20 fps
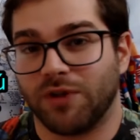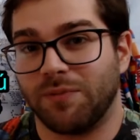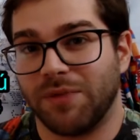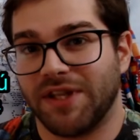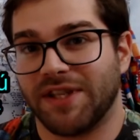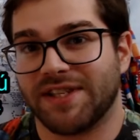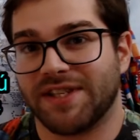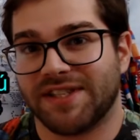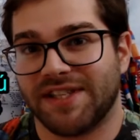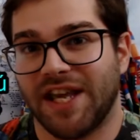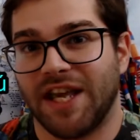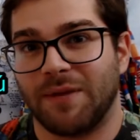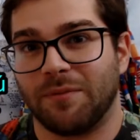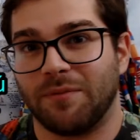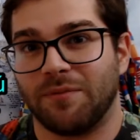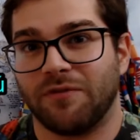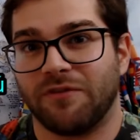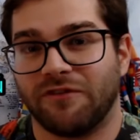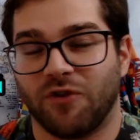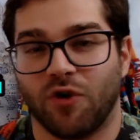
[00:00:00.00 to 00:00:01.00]
be the
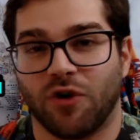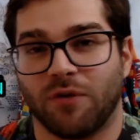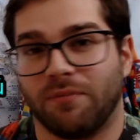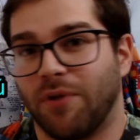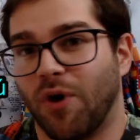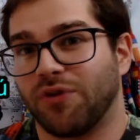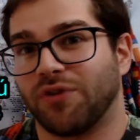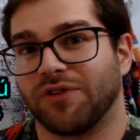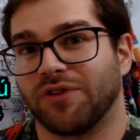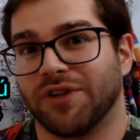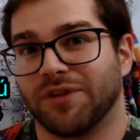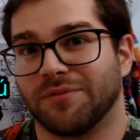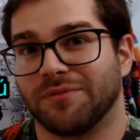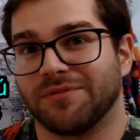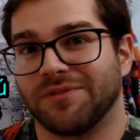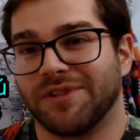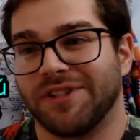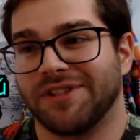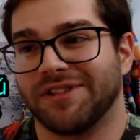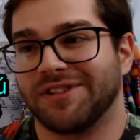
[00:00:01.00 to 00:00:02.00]
same for both of them,
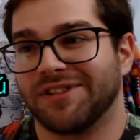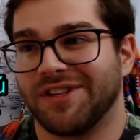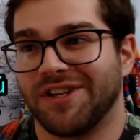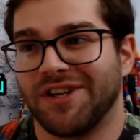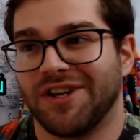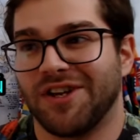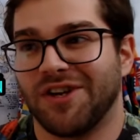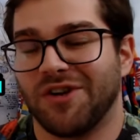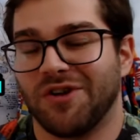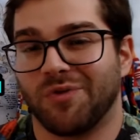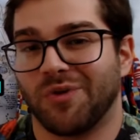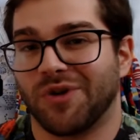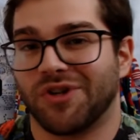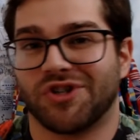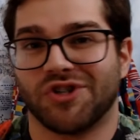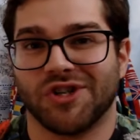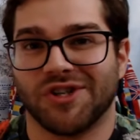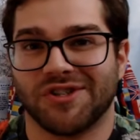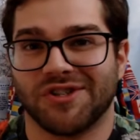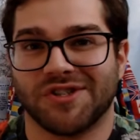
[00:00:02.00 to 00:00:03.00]

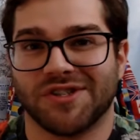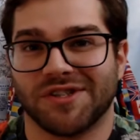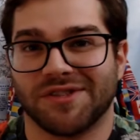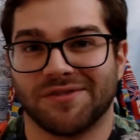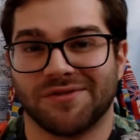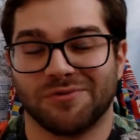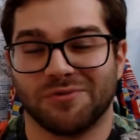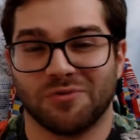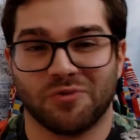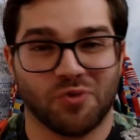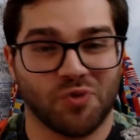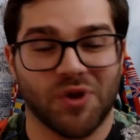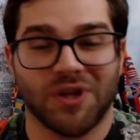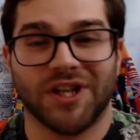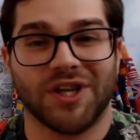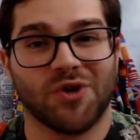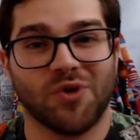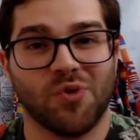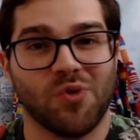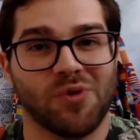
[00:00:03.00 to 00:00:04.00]
which is really
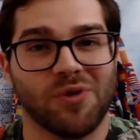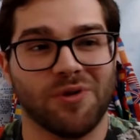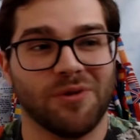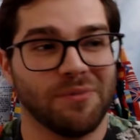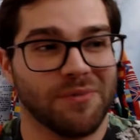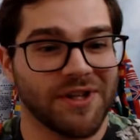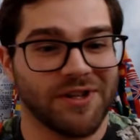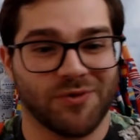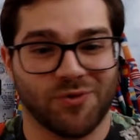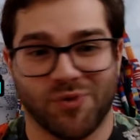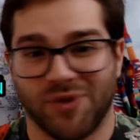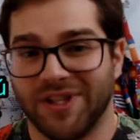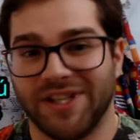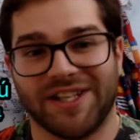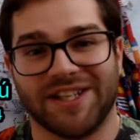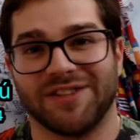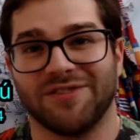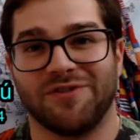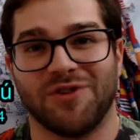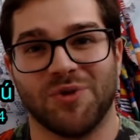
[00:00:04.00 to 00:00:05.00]
cool, but really
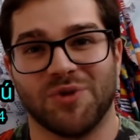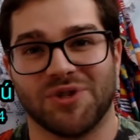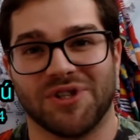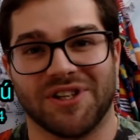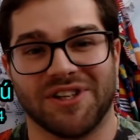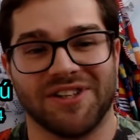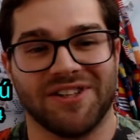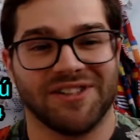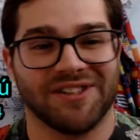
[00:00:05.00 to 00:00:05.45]
confusing.